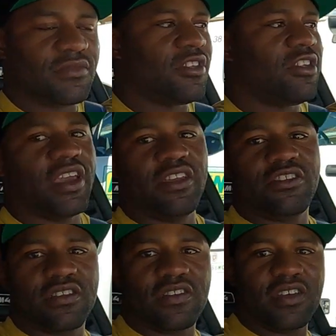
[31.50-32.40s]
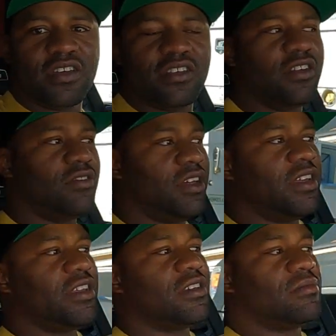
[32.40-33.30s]
change it to,
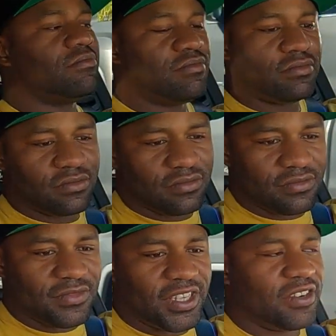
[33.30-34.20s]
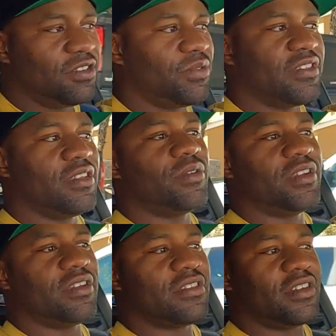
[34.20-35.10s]
like, I don't know what the other
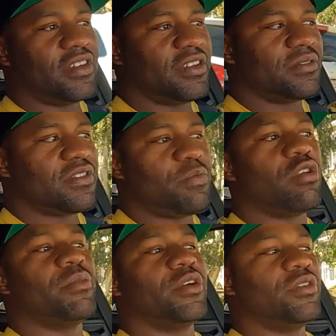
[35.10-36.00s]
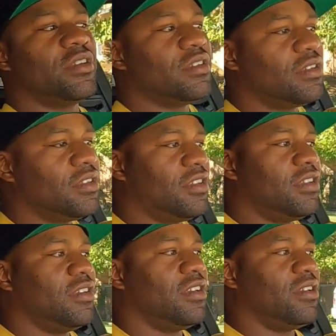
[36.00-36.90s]
one is, sport mode,
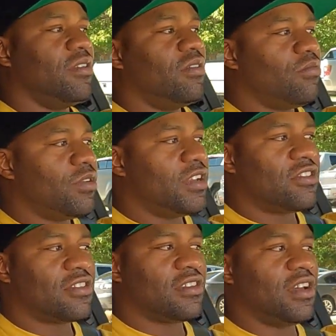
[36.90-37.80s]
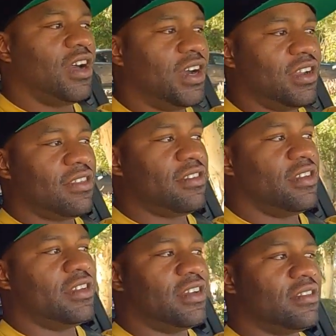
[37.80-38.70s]
which
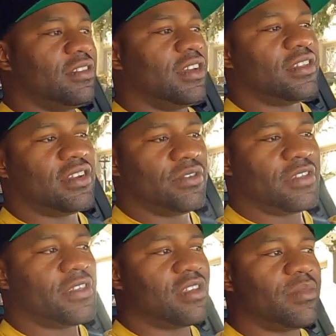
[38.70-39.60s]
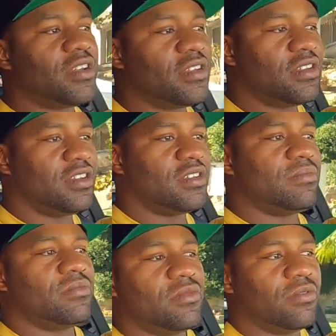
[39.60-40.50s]
honestly, now that I really think about it,
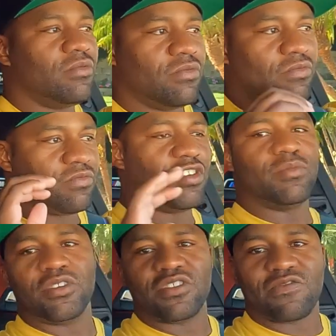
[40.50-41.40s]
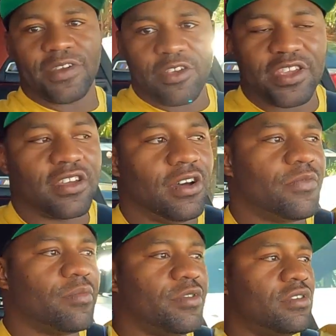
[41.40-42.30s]
road mode is very
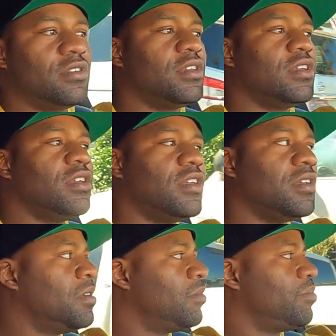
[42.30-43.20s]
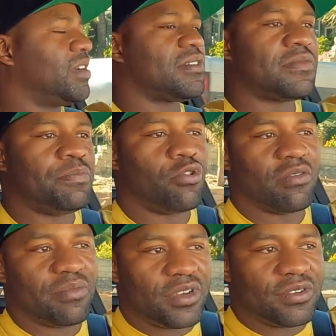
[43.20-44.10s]
comfortable, but
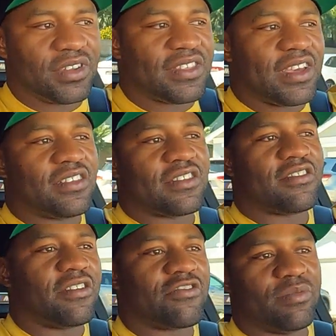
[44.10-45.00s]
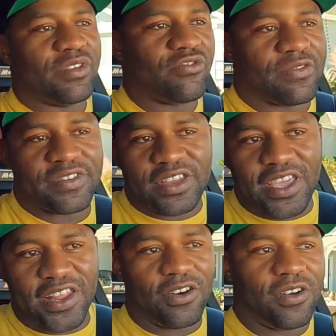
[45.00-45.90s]
sport mode is how this car should be driven
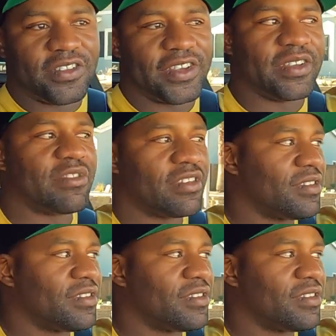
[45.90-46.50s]
at all times.